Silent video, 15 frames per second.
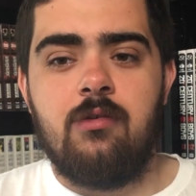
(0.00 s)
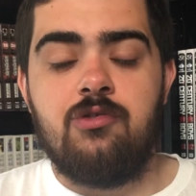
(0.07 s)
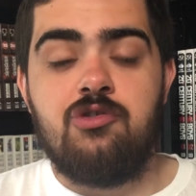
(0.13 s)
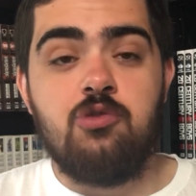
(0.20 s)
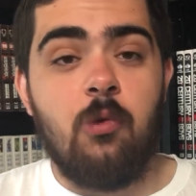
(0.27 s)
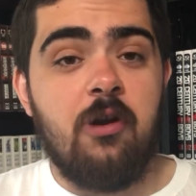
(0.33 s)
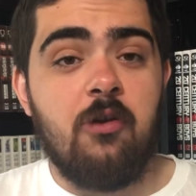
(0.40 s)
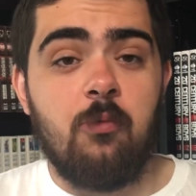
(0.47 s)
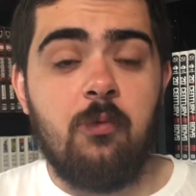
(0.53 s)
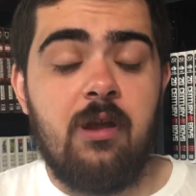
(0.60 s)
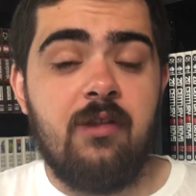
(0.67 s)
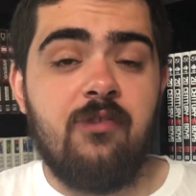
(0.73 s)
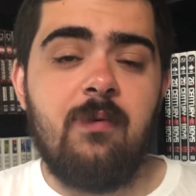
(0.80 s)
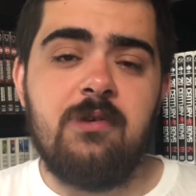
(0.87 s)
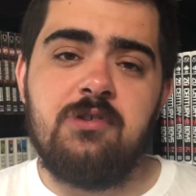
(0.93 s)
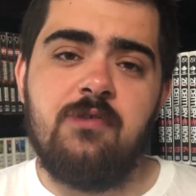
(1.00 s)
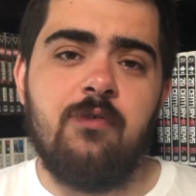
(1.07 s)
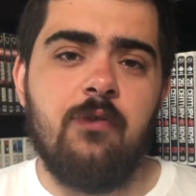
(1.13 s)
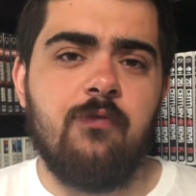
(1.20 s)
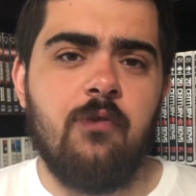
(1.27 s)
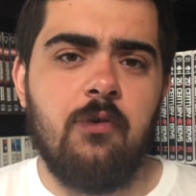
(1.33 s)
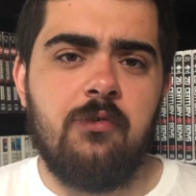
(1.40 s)
joy to read, especially for
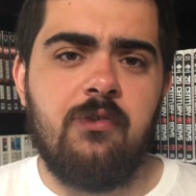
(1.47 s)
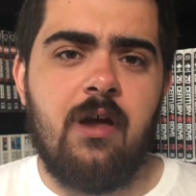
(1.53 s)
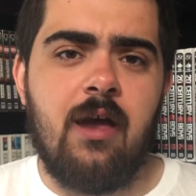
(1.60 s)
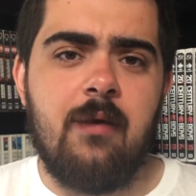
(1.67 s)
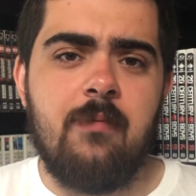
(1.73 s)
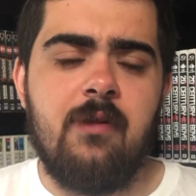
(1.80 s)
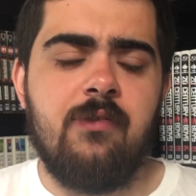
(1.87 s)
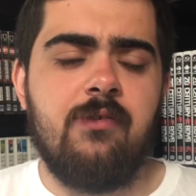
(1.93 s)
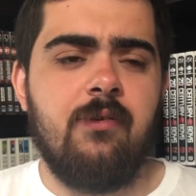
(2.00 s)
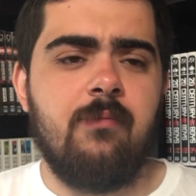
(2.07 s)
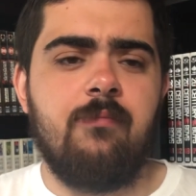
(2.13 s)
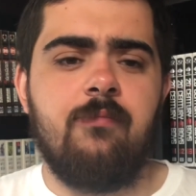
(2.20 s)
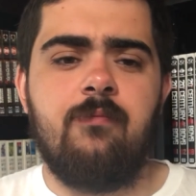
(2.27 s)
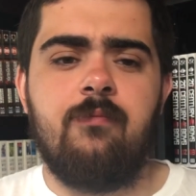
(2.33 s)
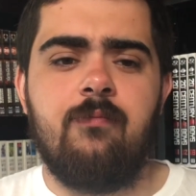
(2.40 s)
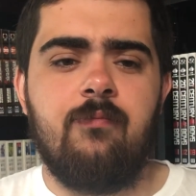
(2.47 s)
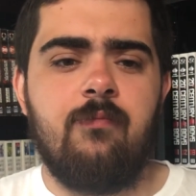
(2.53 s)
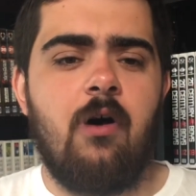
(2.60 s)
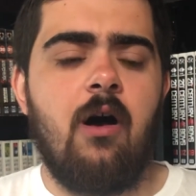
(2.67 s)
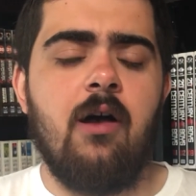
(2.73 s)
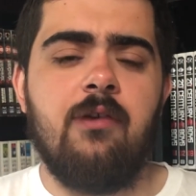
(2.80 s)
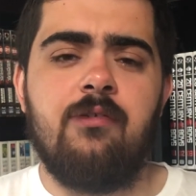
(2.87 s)
the first time. It's a
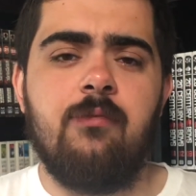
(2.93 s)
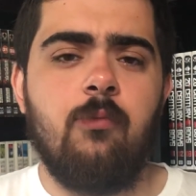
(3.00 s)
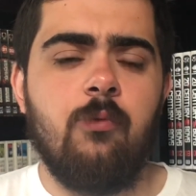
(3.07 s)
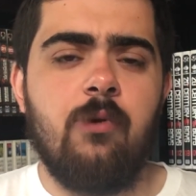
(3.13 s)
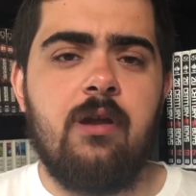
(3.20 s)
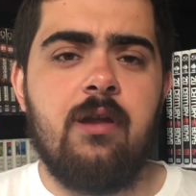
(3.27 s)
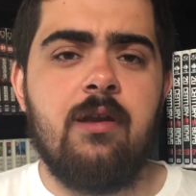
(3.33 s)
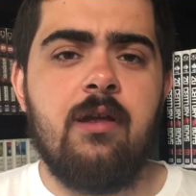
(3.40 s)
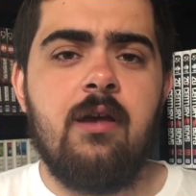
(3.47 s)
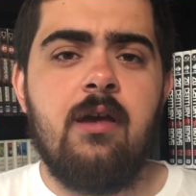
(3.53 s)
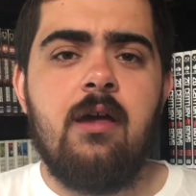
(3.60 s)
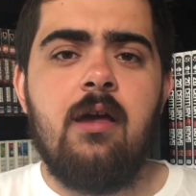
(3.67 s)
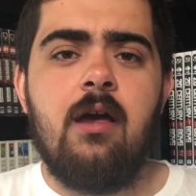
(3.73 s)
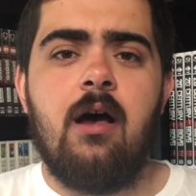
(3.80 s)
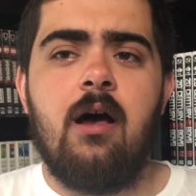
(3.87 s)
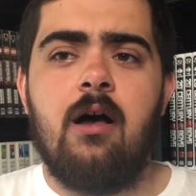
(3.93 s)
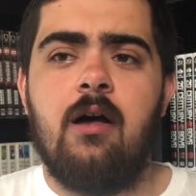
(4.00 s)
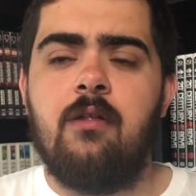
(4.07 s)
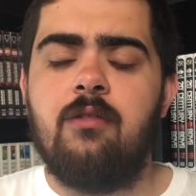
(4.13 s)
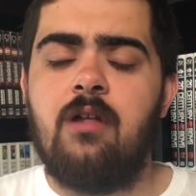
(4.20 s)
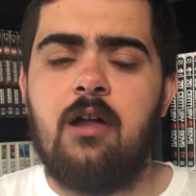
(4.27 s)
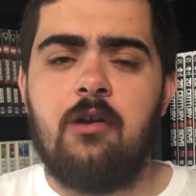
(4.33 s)
awesome read.
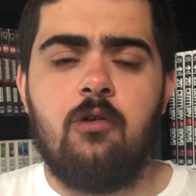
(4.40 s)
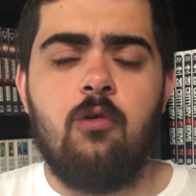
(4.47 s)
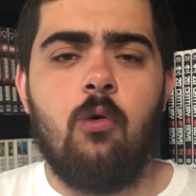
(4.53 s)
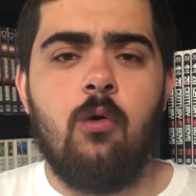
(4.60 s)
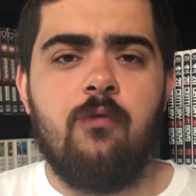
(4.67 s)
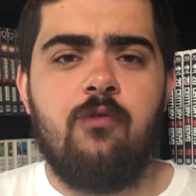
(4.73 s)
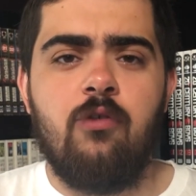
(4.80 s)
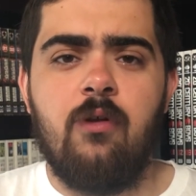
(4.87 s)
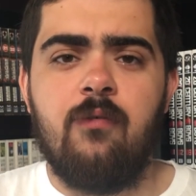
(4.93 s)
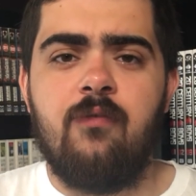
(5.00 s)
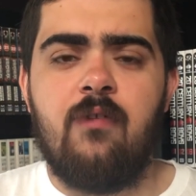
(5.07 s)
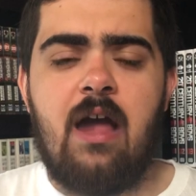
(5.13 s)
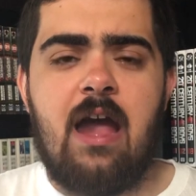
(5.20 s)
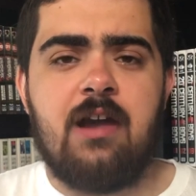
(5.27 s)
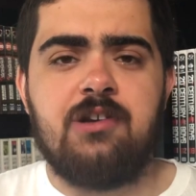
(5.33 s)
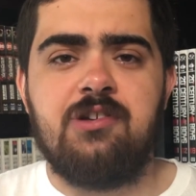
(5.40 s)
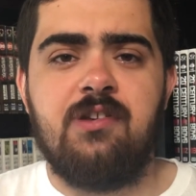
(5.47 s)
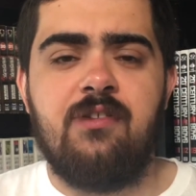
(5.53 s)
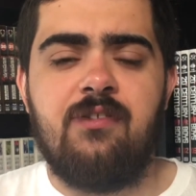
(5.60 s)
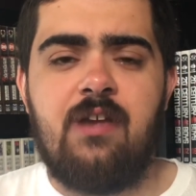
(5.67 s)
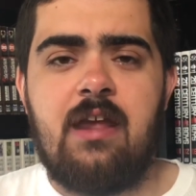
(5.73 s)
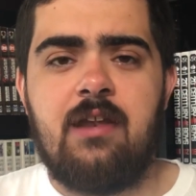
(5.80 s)
A lot of gore. If you love action
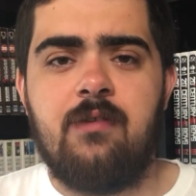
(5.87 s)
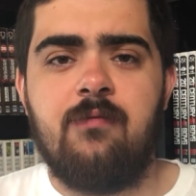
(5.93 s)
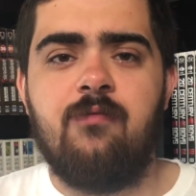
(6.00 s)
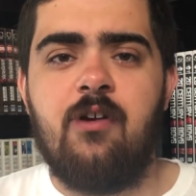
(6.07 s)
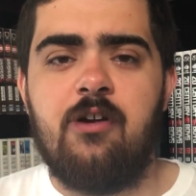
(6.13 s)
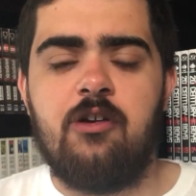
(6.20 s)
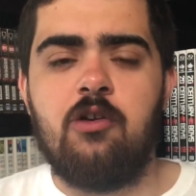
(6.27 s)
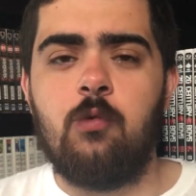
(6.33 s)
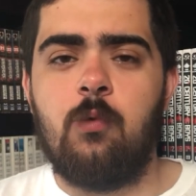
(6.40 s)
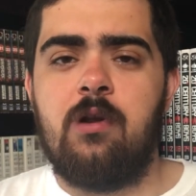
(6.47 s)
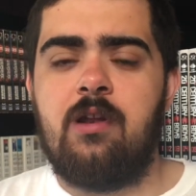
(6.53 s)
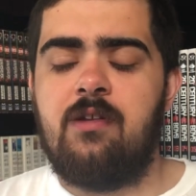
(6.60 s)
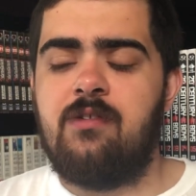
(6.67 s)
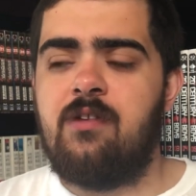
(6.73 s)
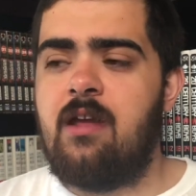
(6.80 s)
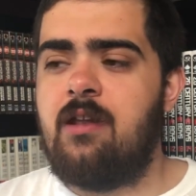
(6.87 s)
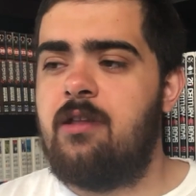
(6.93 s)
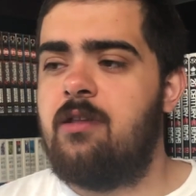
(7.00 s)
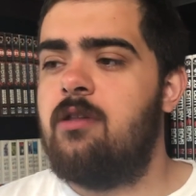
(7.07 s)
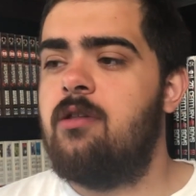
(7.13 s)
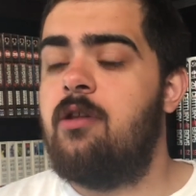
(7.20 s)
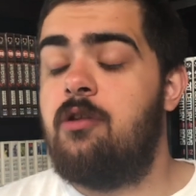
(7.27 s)
seinen, very gritty
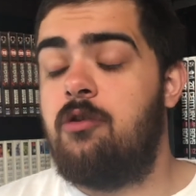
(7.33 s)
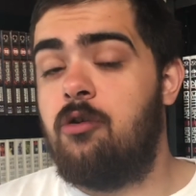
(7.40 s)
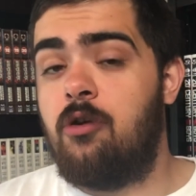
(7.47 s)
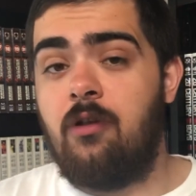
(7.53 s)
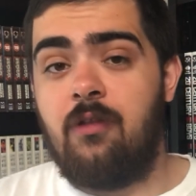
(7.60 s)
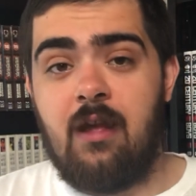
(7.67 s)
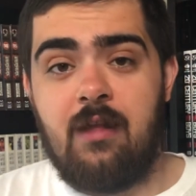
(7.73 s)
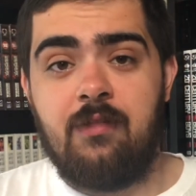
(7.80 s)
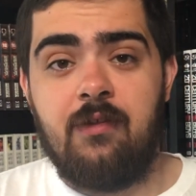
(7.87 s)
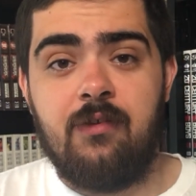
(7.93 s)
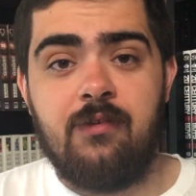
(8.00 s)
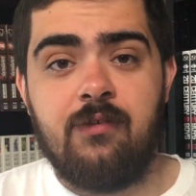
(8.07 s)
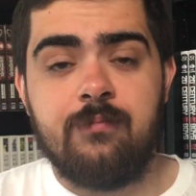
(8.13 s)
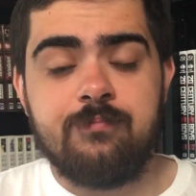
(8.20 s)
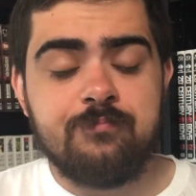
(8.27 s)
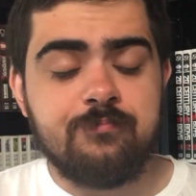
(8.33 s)
seinen, then you're gonna like this.